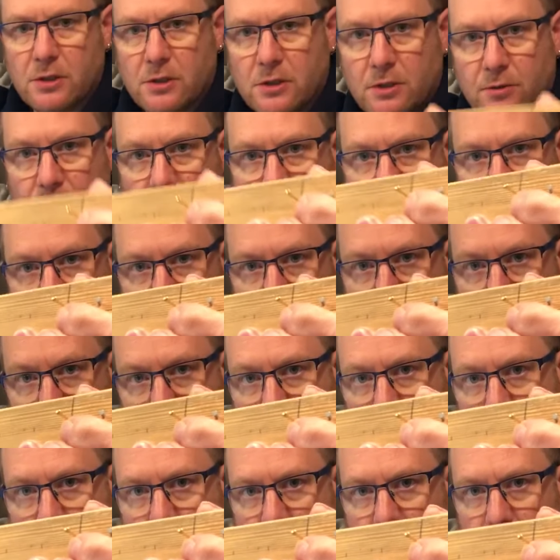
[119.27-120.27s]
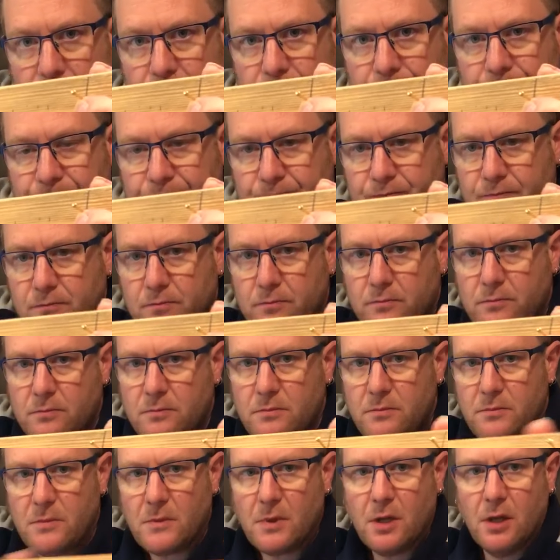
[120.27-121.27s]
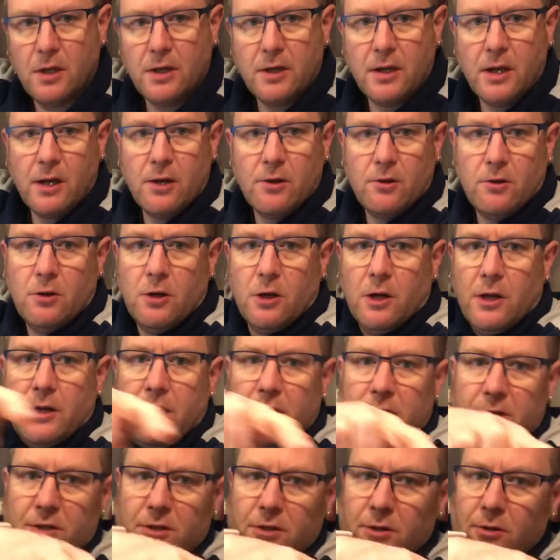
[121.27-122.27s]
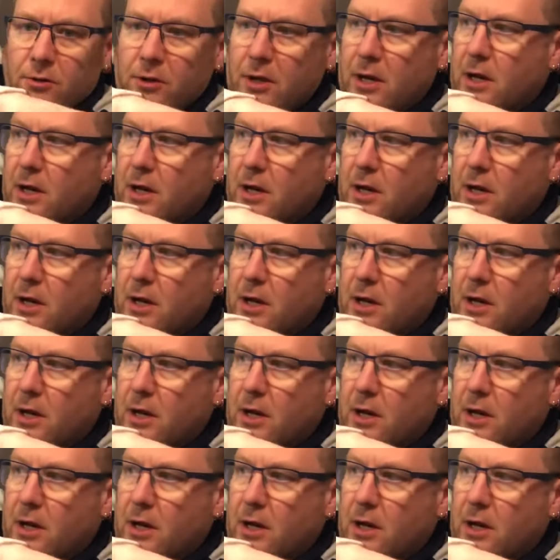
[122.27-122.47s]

is obviously there, and then all I need to do